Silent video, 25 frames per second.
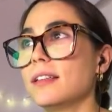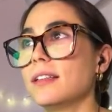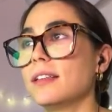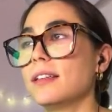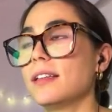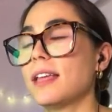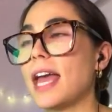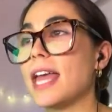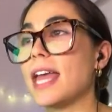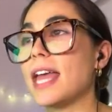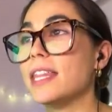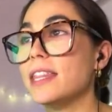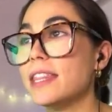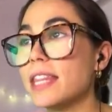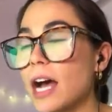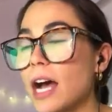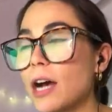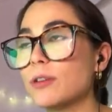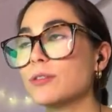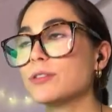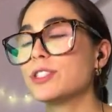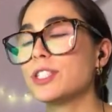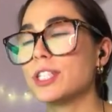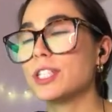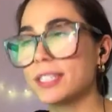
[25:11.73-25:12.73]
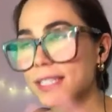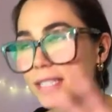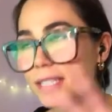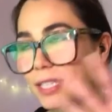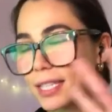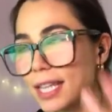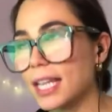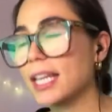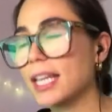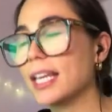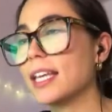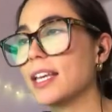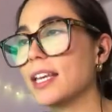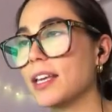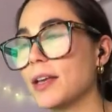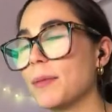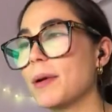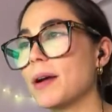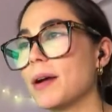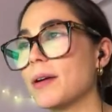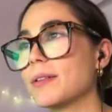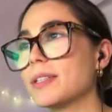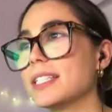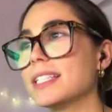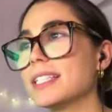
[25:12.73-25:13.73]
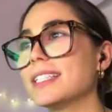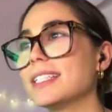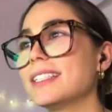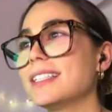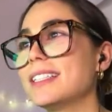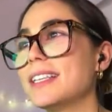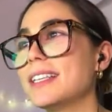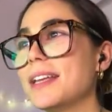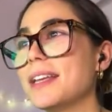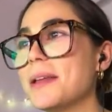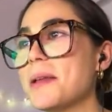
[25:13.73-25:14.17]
and now just thinking about it